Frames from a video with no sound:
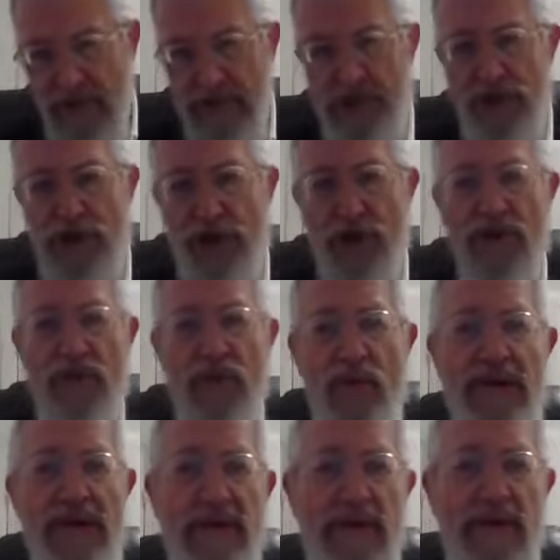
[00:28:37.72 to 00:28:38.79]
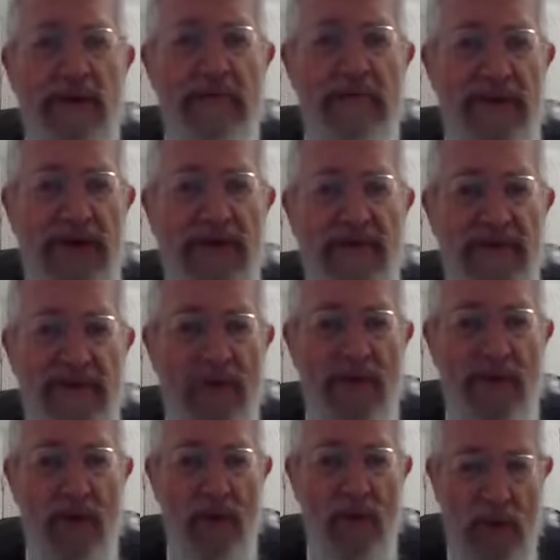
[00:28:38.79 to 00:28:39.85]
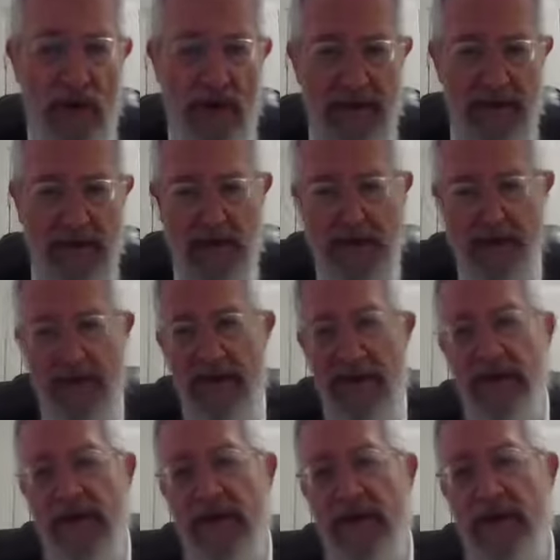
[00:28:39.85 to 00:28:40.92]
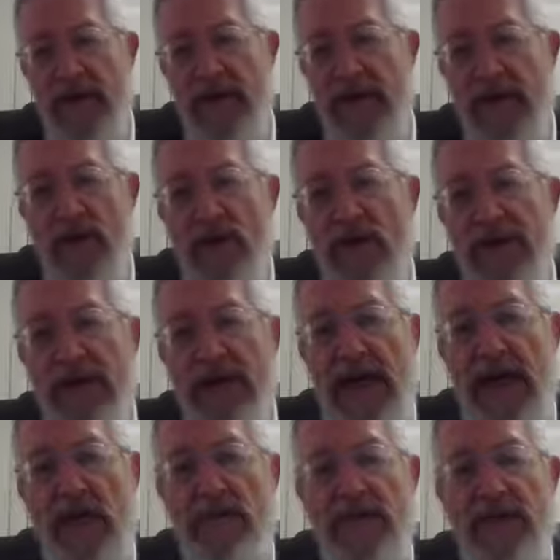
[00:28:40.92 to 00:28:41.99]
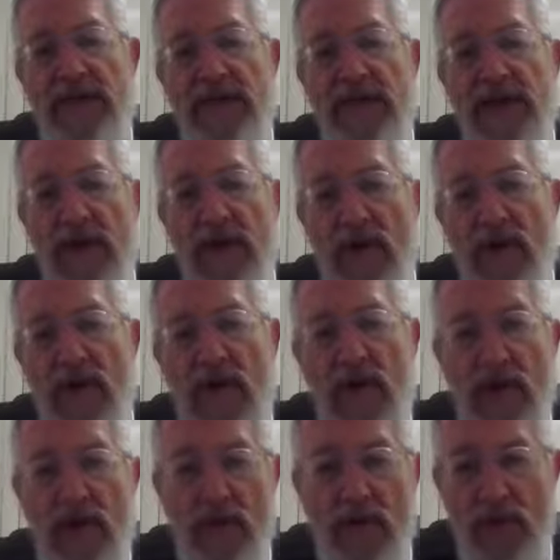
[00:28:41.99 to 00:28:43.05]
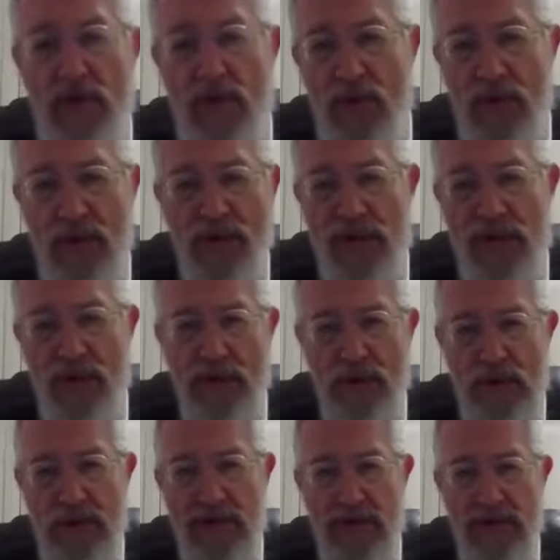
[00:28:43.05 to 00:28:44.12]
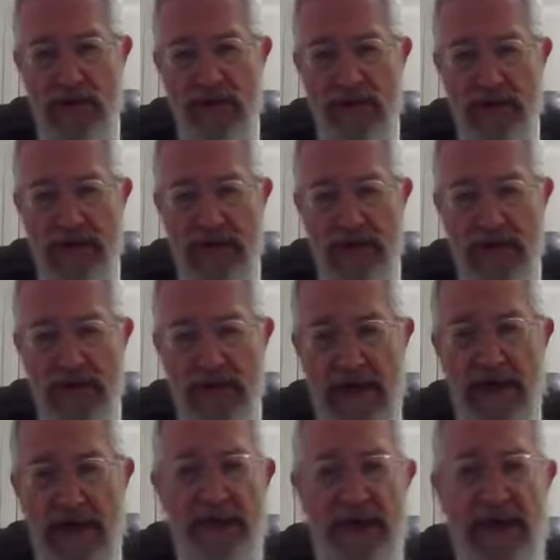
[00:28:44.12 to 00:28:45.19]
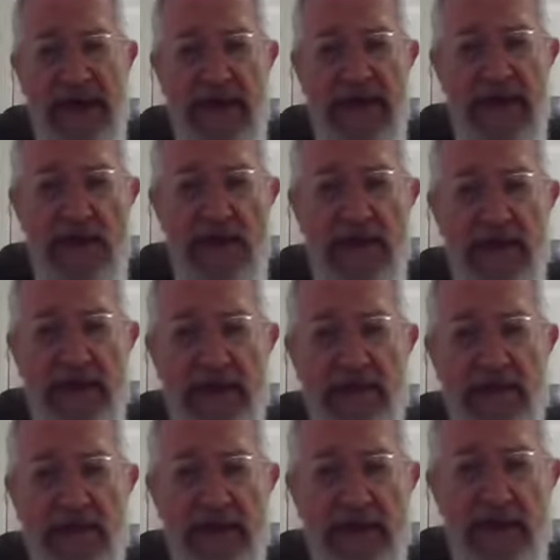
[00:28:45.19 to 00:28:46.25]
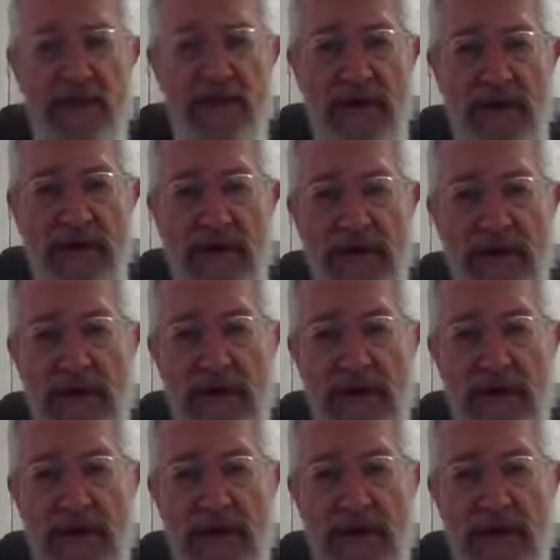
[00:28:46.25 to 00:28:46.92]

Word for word: Mitzvah went to Mikveh 1. He then was able to go home, quote unquote, complicate Allah's Mitzvah,